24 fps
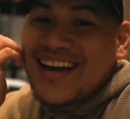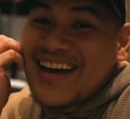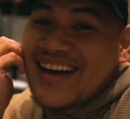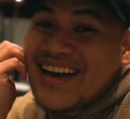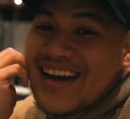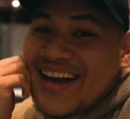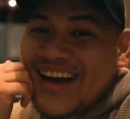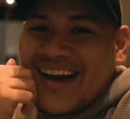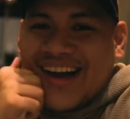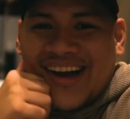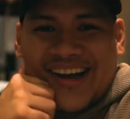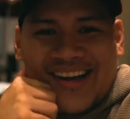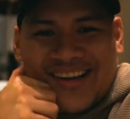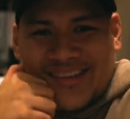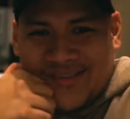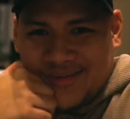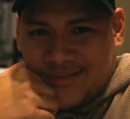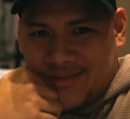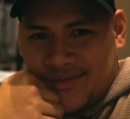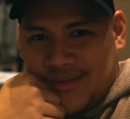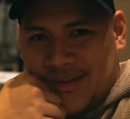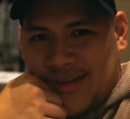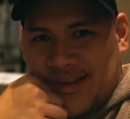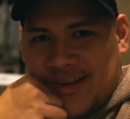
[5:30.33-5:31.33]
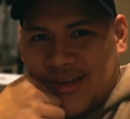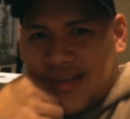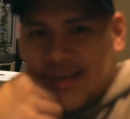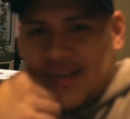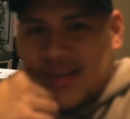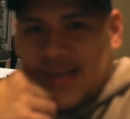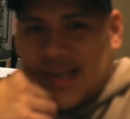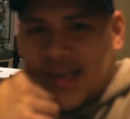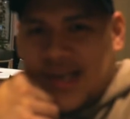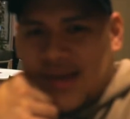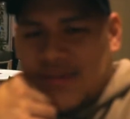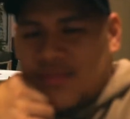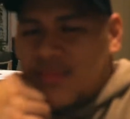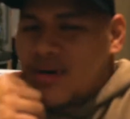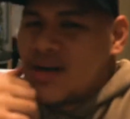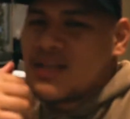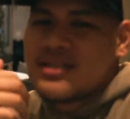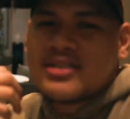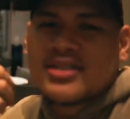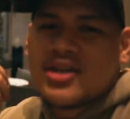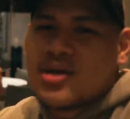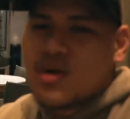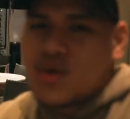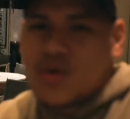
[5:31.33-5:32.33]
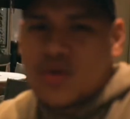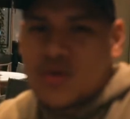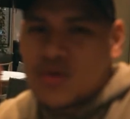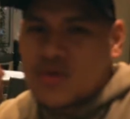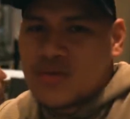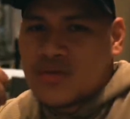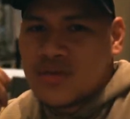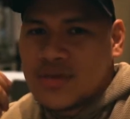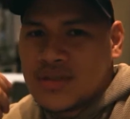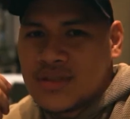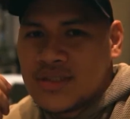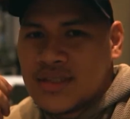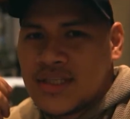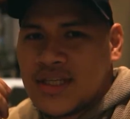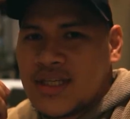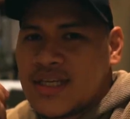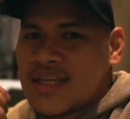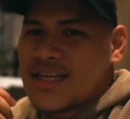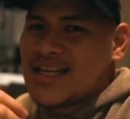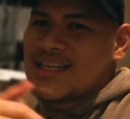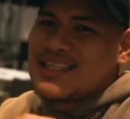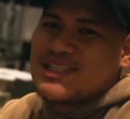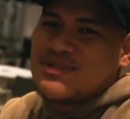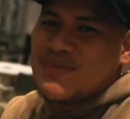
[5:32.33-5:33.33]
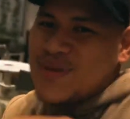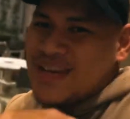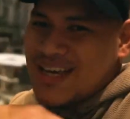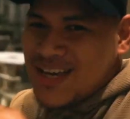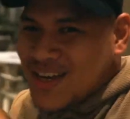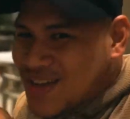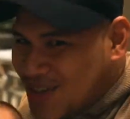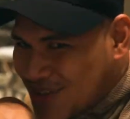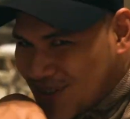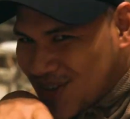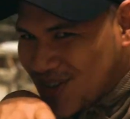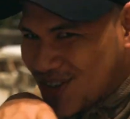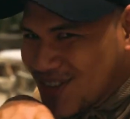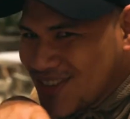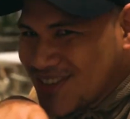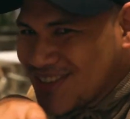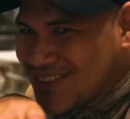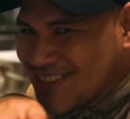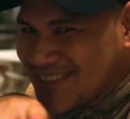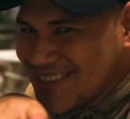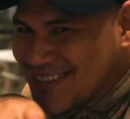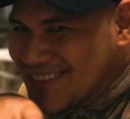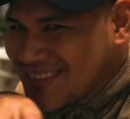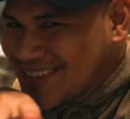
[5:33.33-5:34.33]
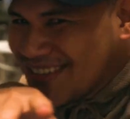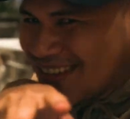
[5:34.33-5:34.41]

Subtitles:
Yeah. But it's cool. Cause we cool.